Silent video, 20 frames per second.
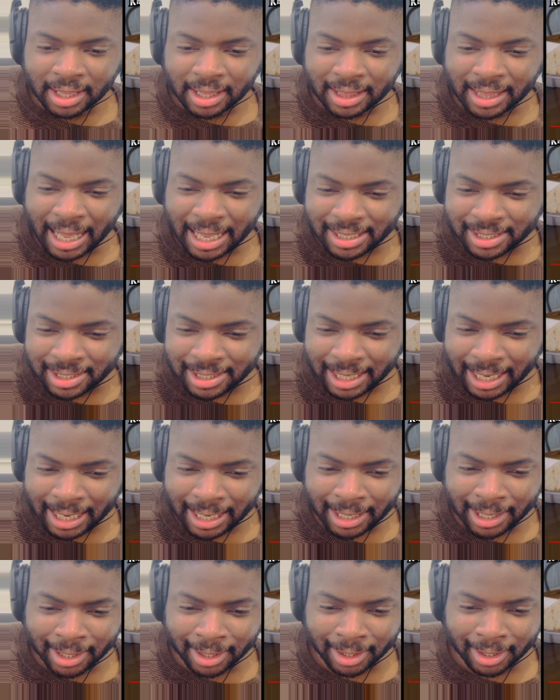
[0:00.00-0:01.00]
That's
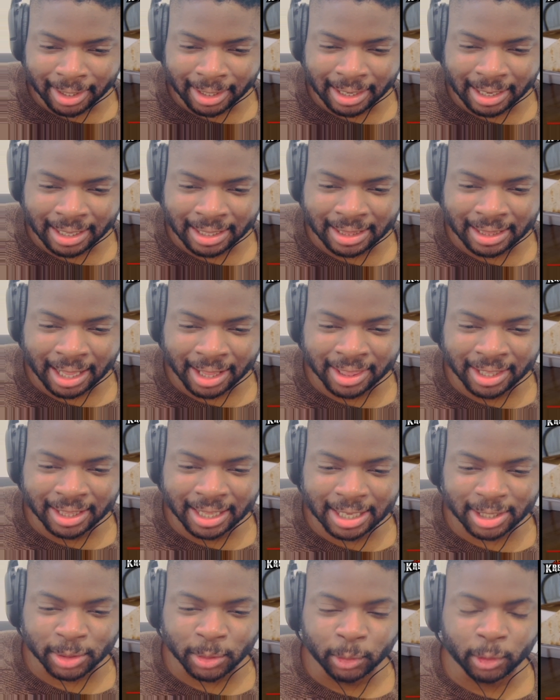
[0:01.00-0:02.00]
a, I think
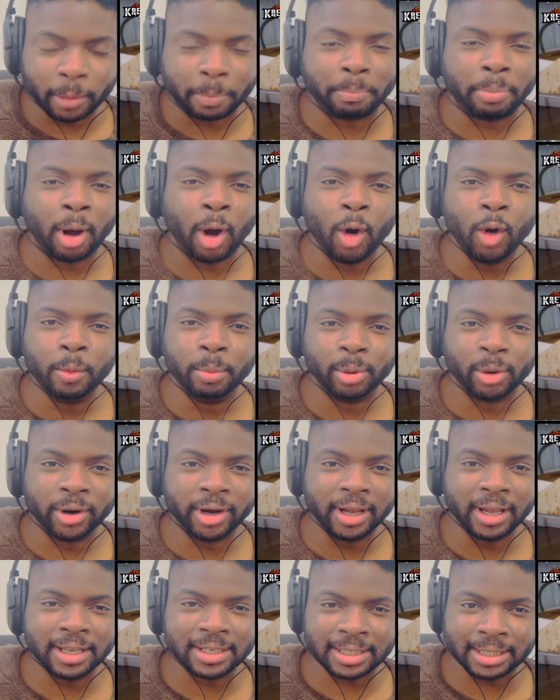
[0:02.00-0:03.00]
that's called a
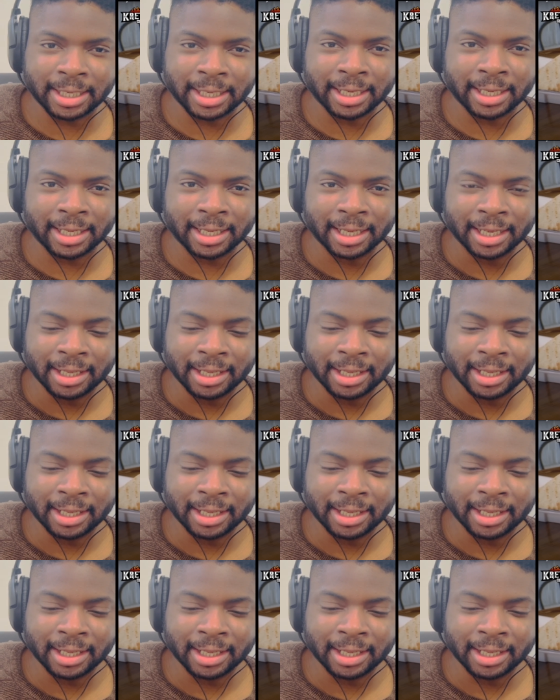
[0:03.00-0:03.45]
po'boy, isn't it?